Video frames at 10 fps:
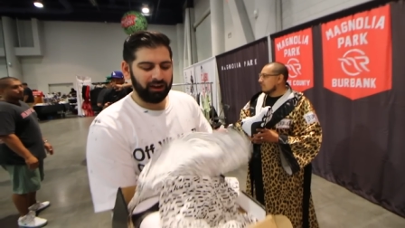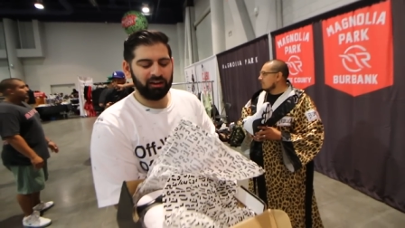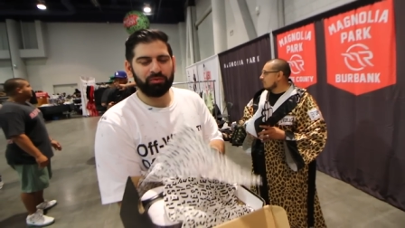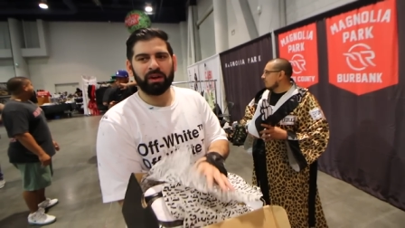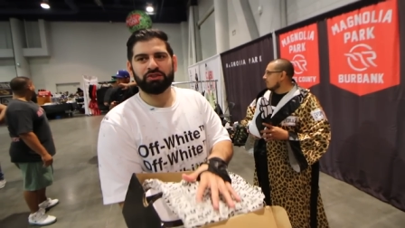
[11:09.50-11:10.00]

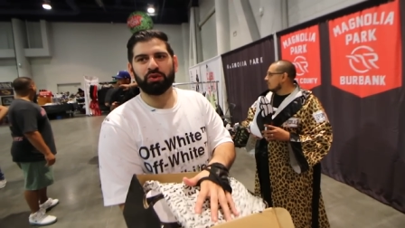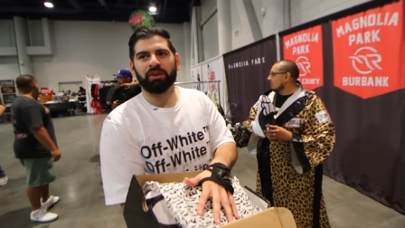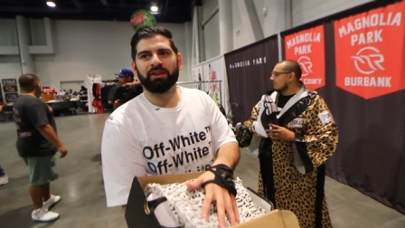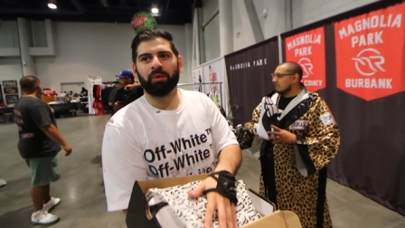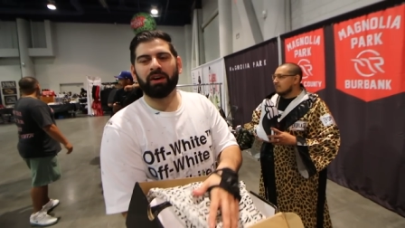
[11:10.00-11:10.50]
Off-White
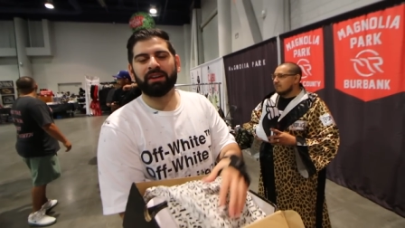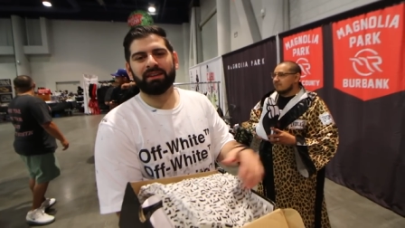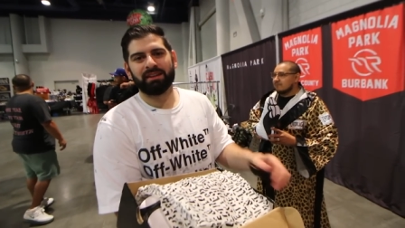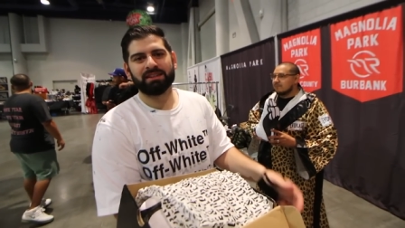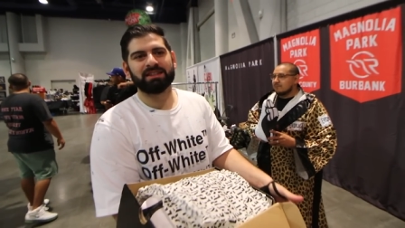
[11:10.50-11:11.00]
Jordan One
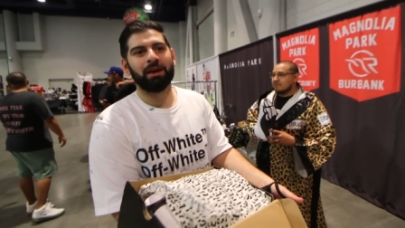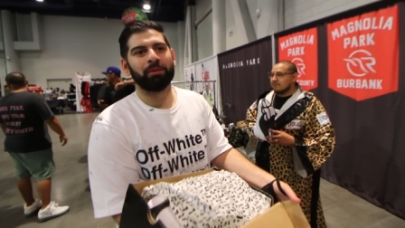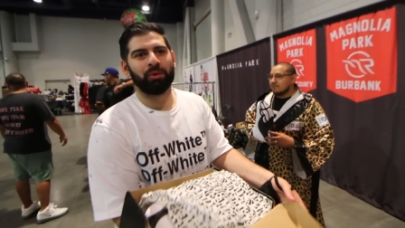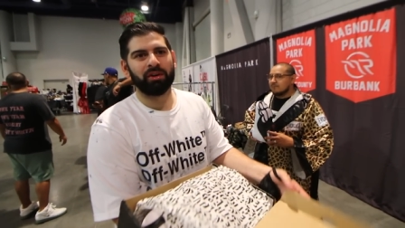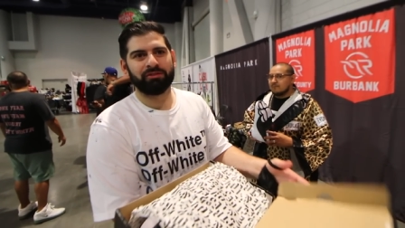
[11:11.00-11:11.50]
is
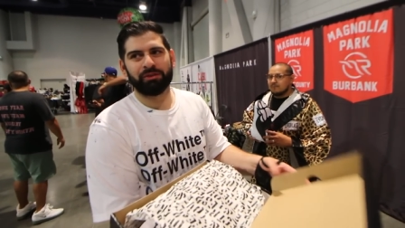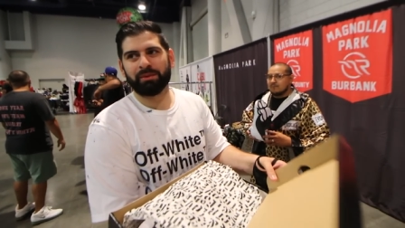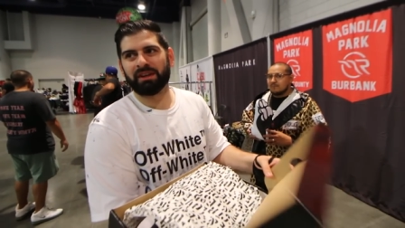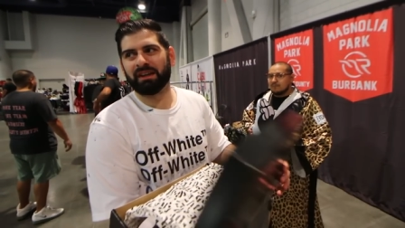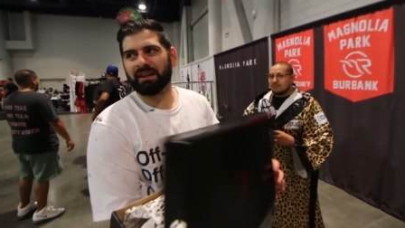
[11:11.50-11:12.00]
number one for
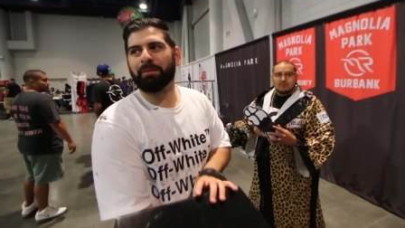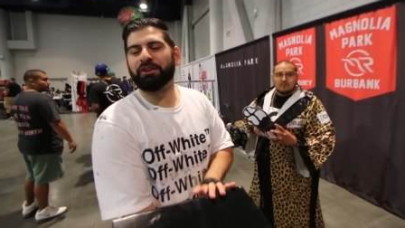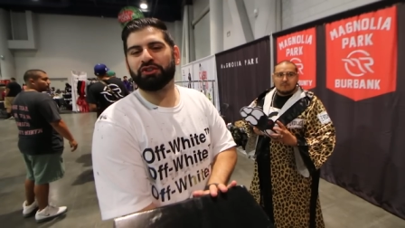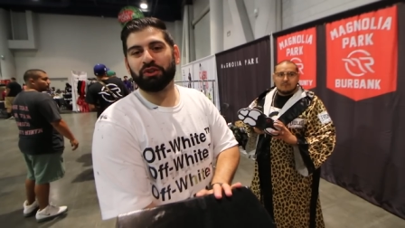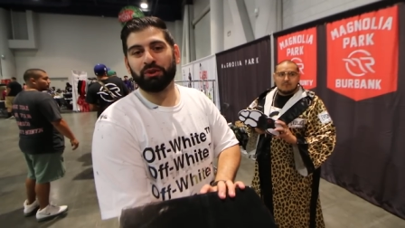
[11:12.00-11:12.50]
me.
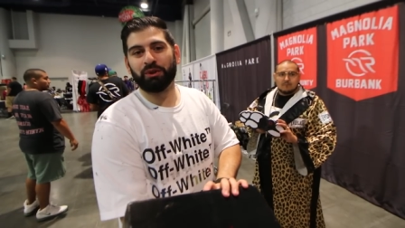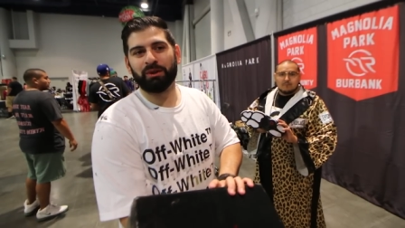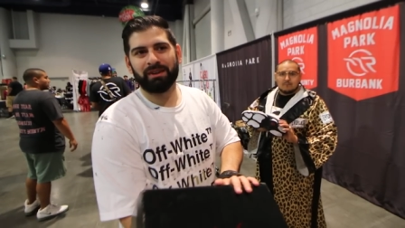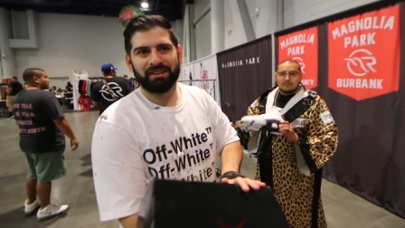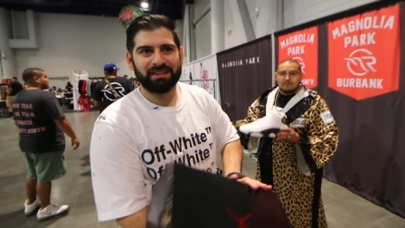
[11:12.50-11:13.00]
Number
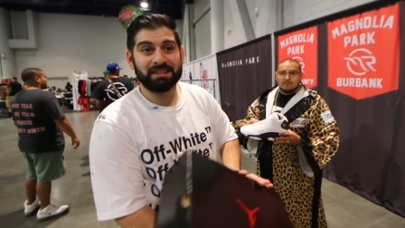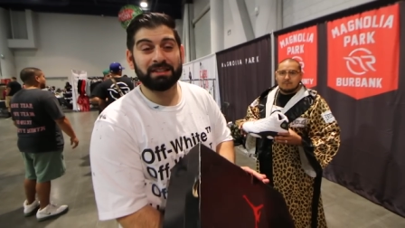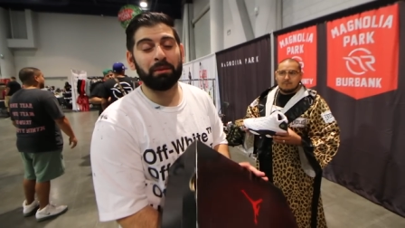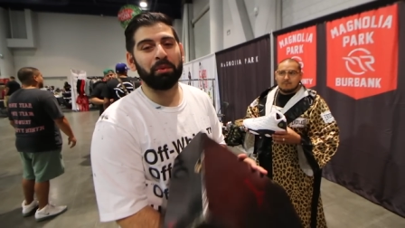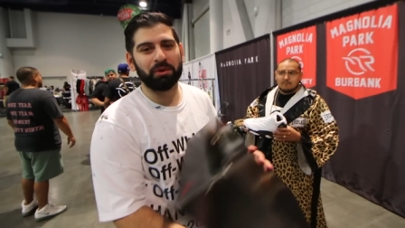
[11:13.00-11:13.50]
two, this
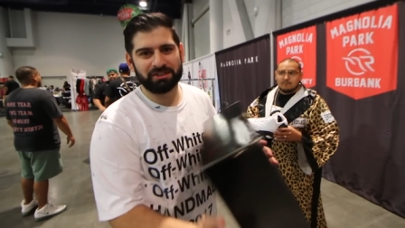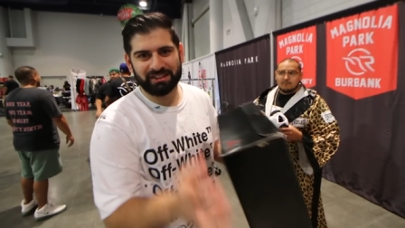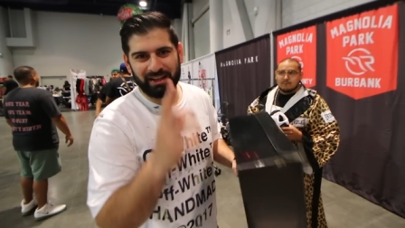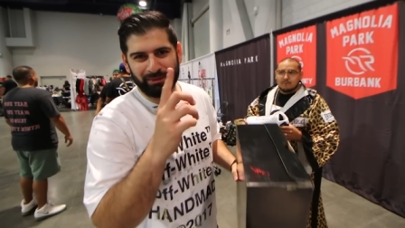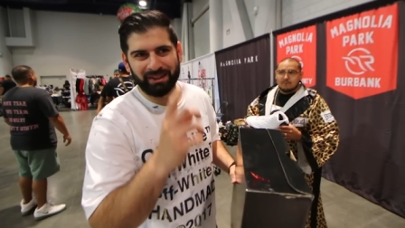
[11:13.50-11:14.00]
is a bold
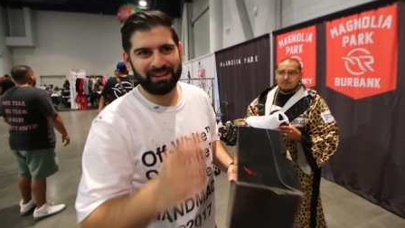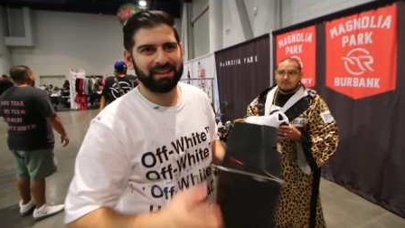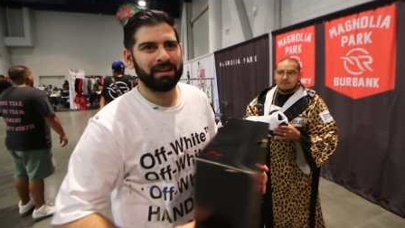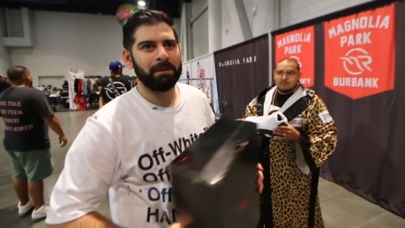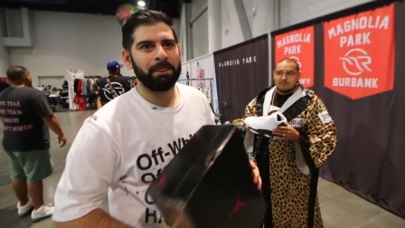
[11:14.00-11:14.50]
statement.
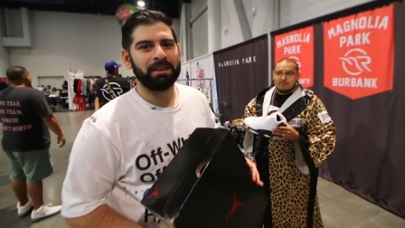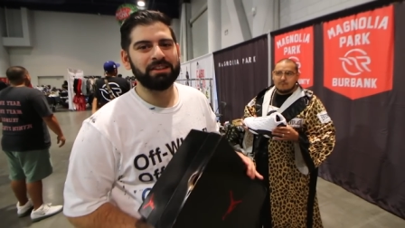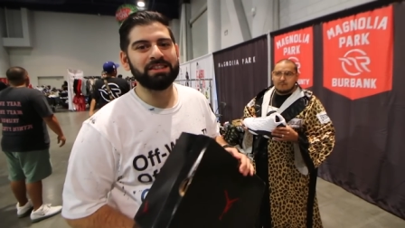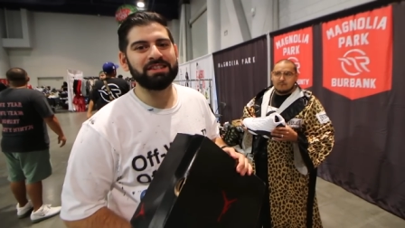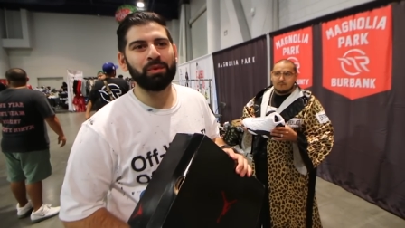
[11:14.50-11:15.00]

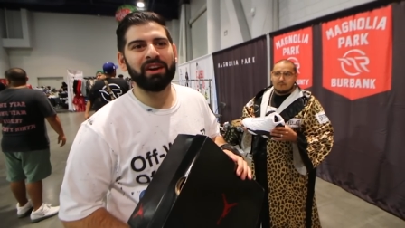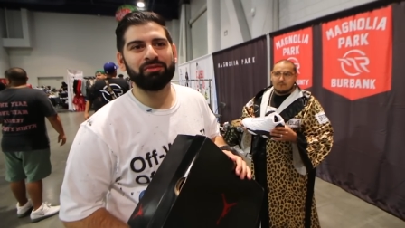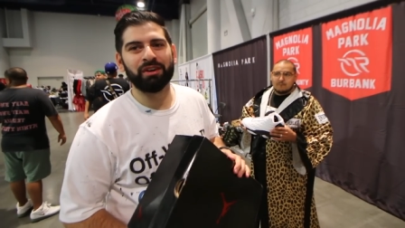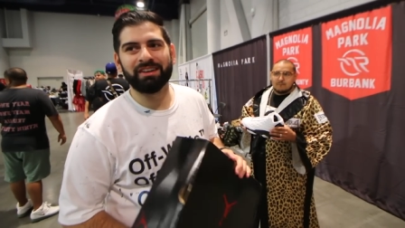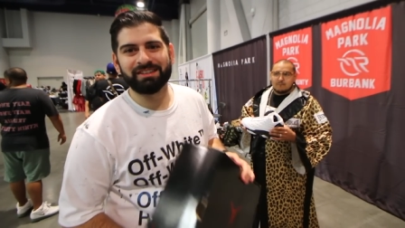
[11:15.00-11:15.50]
Yeezy
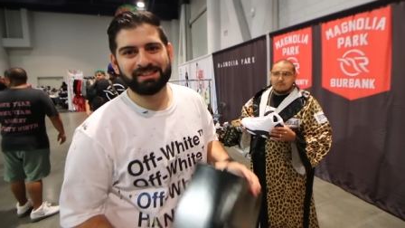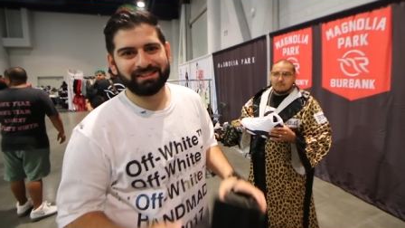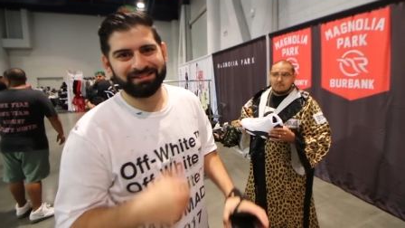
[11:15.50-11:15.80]
Wave Runners.